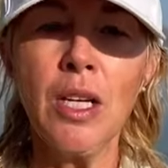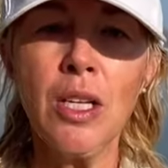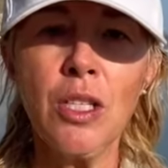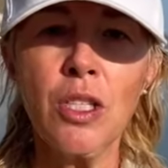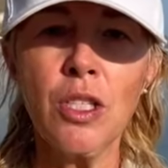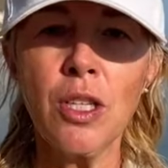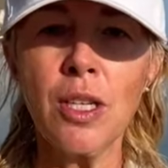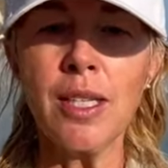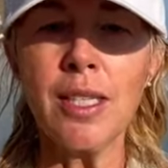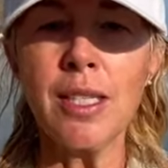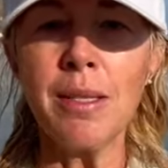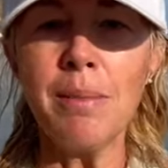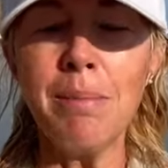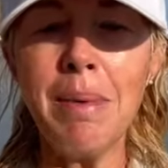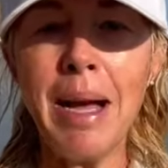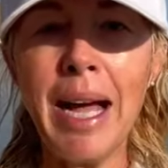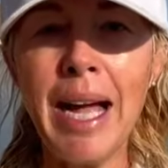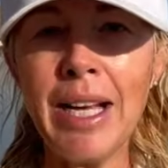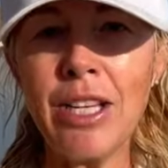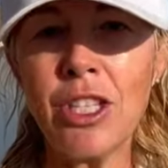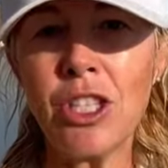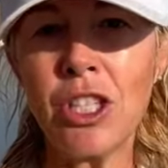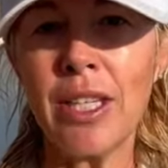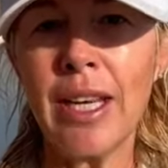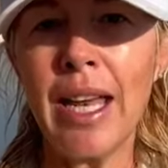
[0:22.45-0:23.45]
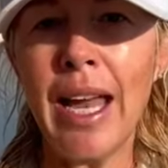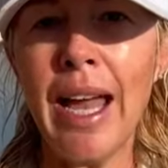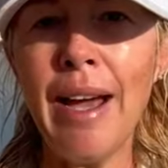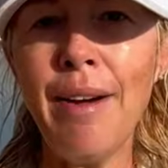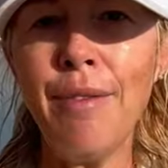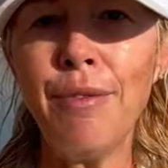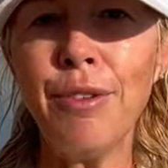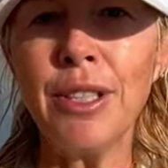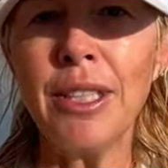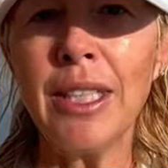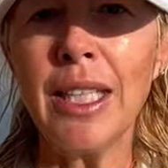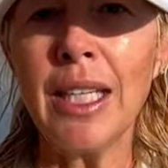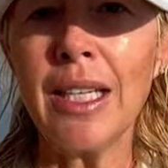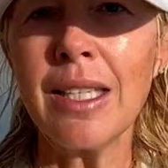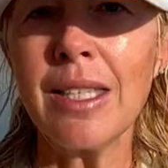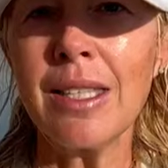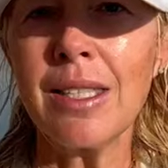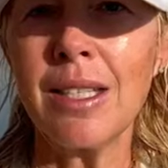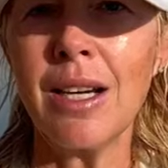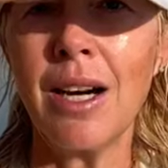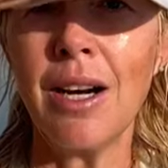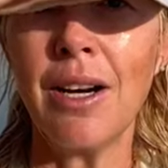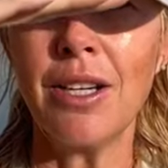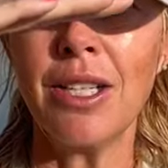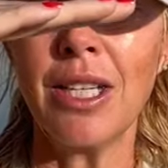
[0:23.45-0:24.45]
Just imagine everything
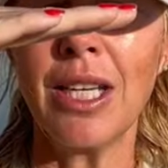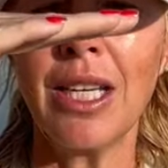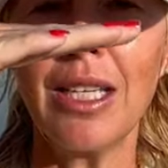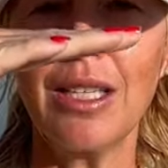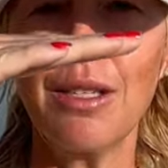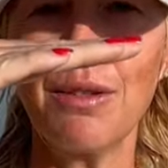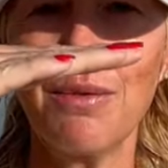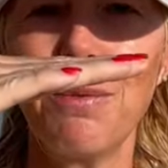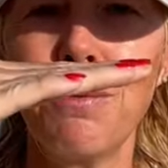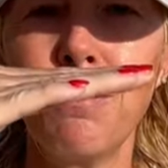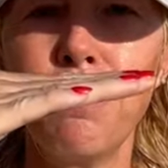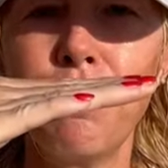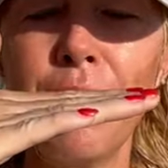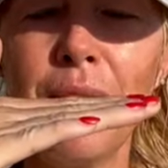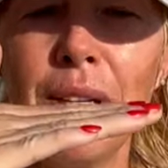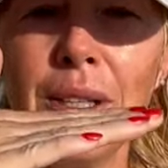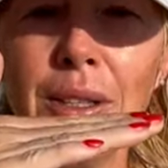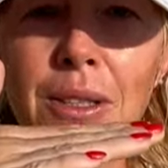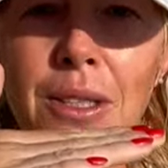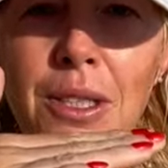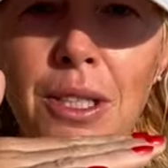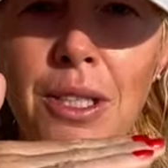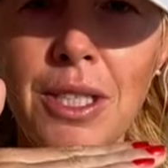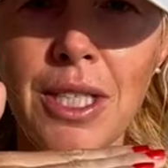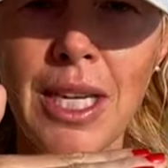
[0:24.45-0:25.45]
starting to filter